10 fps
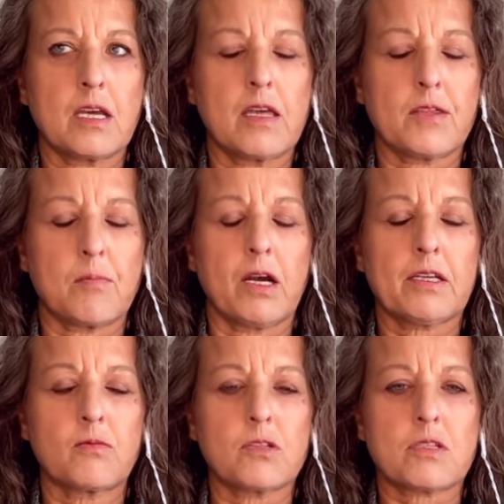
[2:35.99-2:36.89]
the
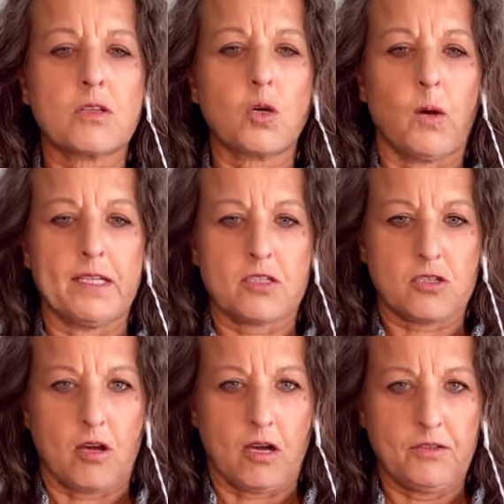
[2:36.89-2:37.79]
market was quite
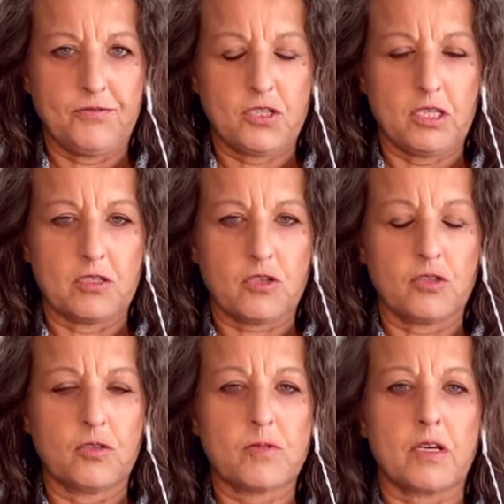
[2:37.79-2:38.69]
soft in
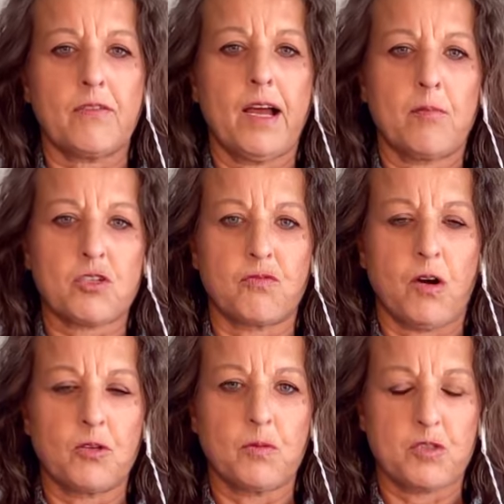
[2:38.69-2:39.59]
terms of how much
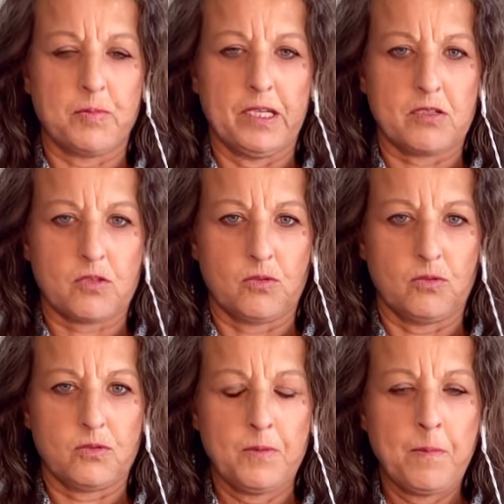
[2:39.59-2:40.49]
volume was being sold.